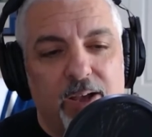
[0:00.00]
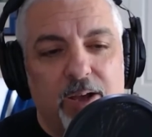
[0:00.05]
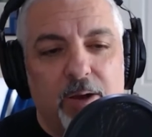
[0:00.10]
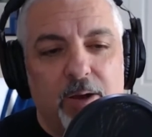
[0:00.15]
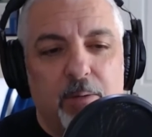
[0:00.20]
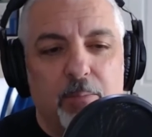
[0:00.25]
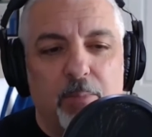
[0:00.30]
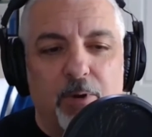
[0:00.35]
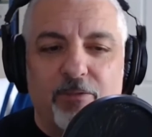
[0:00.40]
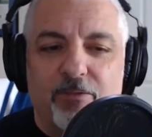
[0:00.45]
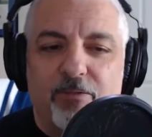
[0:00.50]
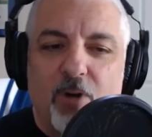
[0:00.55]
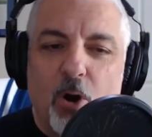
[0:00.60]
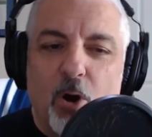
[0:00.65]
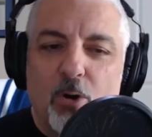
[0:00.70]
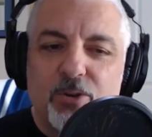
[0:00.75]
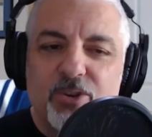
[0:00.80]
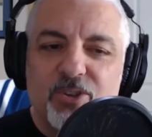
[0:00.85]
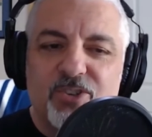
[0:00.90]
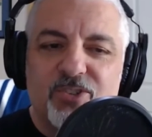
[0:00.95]
But
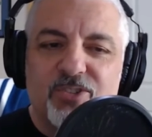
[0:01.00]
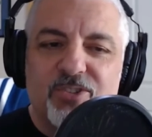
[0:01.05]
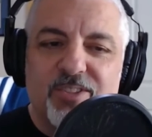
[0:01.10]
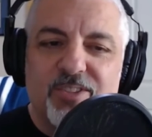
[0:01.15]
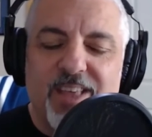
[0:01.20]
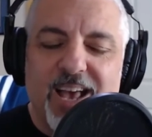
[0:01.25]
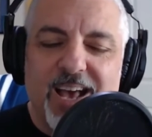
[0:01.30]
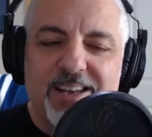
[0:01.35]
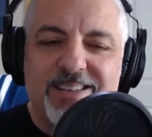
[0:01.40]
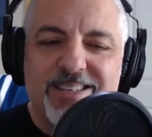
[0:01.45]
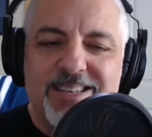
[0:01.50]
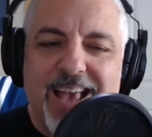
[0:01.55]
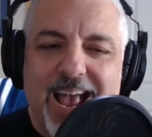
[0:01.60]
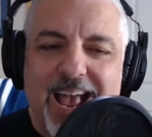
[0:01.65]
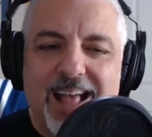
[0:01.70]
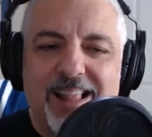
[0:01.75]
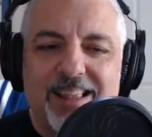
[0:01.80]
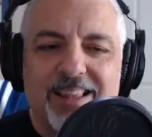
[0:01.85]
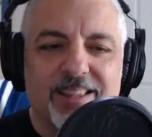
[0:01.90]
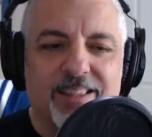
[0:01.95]
folks, that
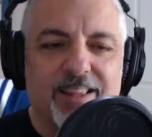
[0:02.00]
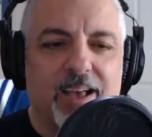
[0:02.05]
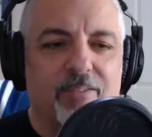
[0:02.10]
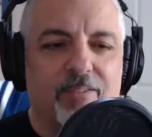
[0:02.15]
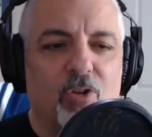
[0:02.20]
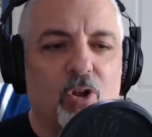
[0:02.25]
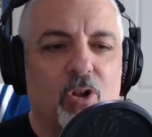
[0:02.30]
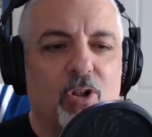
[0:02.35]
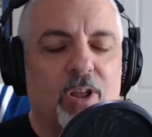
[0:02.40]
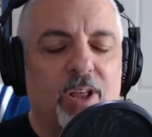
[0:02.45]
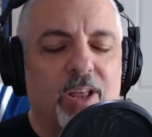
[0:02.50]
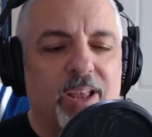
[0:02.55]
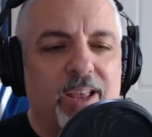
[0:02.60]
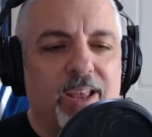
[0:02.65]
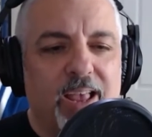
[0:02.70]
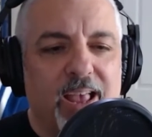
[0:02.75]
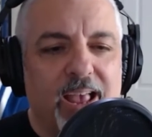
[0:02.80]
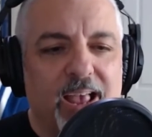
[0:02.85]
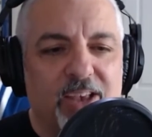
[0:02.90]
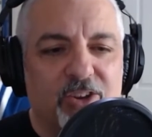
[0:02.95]
talent level,
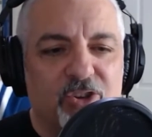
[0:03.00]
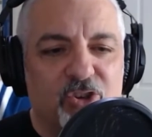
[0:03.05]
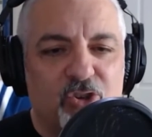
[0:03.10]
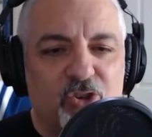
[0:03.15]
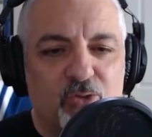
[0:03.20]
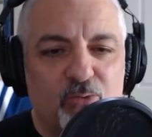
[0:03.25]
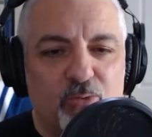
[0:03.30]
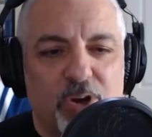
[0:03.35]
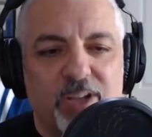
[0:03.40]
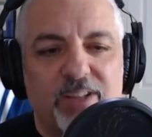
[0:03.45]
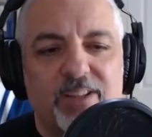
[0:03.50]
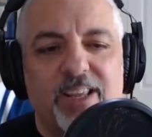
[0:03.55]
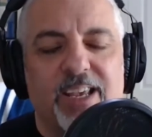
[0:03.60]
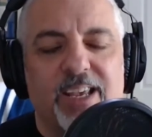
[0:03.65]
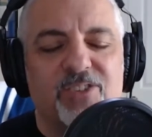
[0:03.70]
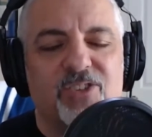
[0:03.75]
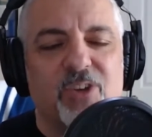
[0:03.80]
strictly as a